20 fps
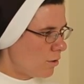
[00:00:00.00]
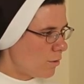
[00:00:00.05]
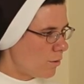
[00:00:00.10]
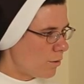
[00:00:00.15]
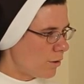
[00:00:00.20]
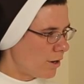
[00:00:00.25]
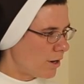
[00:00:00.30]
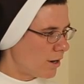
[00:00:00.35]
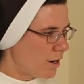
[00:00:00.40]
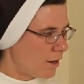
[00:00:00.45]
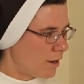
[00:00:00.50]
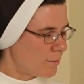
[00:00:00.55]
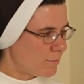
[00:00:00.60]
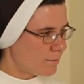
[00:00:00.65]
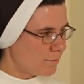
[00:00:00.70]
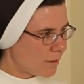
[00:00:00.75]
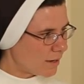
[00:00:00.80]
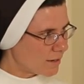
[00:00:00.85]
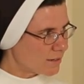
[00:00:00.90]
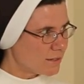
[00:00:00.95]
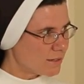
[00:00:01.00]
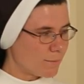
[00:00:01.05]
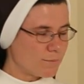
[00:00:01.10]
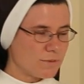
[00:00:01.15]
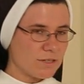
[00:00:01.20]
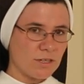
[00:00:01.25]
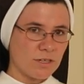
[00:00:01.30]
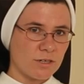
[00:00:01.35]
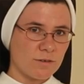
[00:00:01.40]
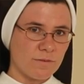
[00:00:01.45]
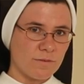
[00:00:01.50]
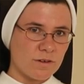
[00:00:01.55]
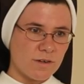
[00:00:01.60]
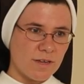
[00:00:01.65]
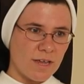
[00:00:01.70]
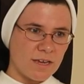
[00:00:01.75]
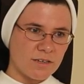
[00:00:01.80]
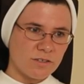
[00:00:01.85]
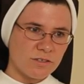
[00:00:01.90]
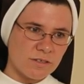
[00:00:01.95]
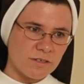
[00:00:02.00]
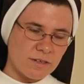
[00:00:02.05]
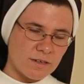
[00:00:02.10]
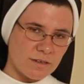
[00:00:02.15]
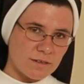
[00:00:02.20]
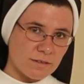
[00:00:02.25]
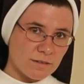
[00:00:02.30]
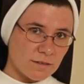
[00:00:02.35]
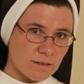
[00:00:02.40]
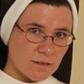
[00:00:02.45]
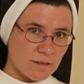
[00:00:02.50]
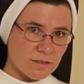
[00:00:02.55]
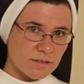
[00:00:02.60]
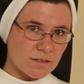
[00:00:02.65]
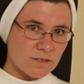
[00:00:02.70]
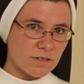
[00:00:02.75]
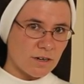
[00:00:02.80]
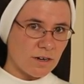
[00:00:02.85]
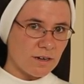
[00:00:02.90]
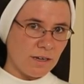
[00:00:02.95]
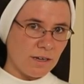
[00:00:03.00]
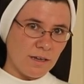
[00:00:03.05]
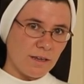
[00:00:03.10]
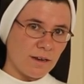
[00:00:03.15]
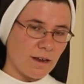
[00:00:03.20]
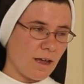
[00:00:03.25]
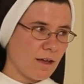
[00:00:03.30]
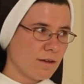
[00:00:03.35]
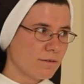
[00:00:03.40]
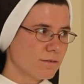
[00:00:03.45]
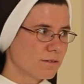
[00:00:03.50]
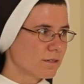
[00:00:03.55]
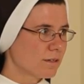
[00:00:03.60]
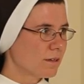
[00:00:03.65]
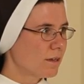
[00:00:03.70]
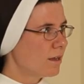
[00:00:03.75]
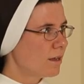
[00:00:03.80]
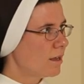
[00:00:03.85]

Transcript: or accepting your vocation and starting it out.